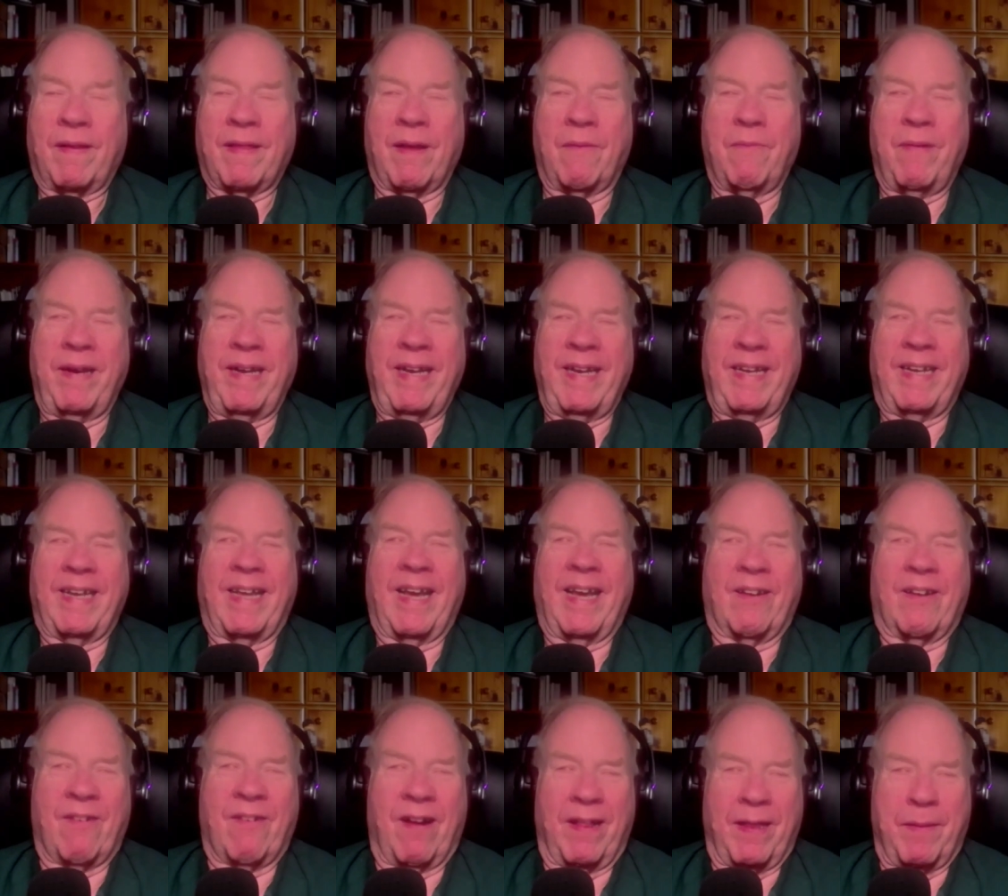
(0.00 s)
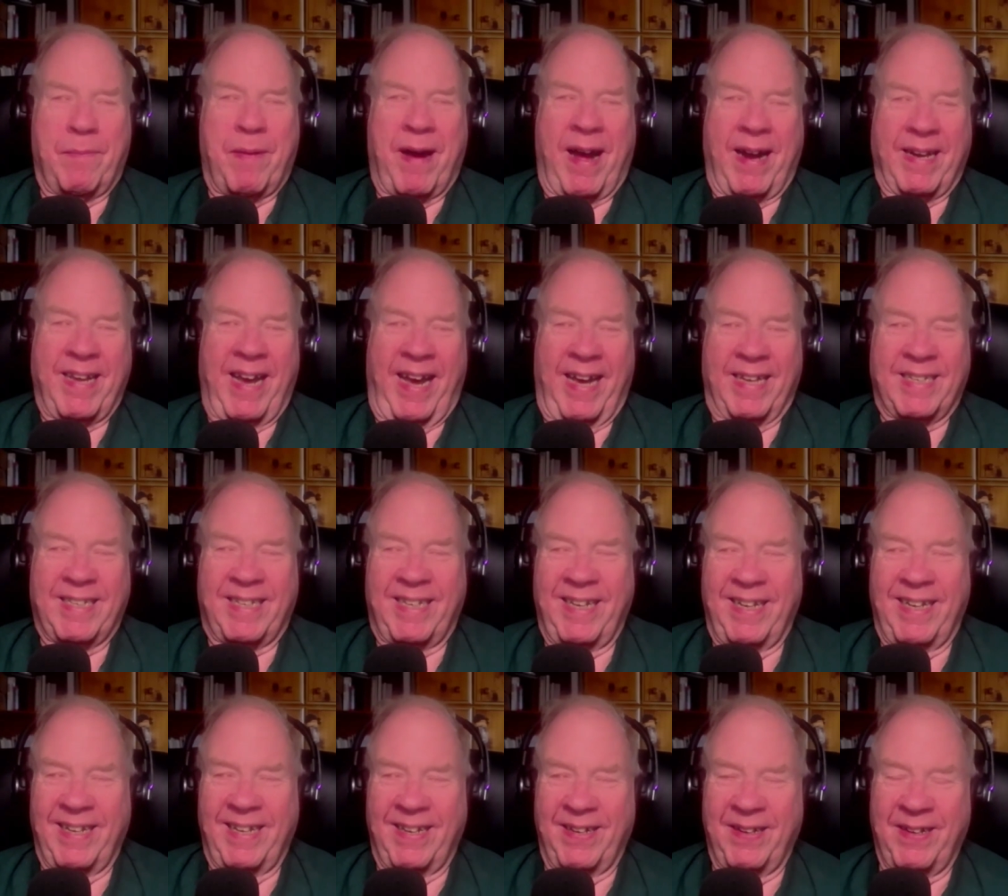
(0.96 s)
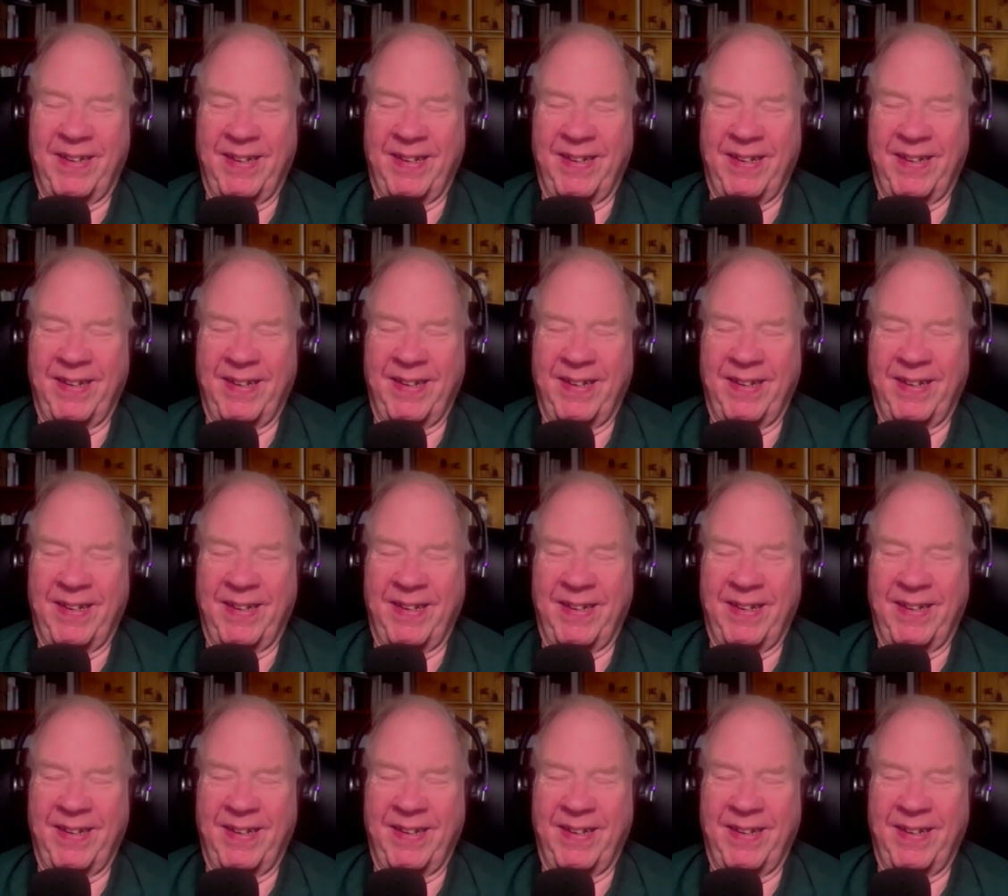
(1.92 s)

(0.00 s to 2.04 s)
then we need to get her on the podcast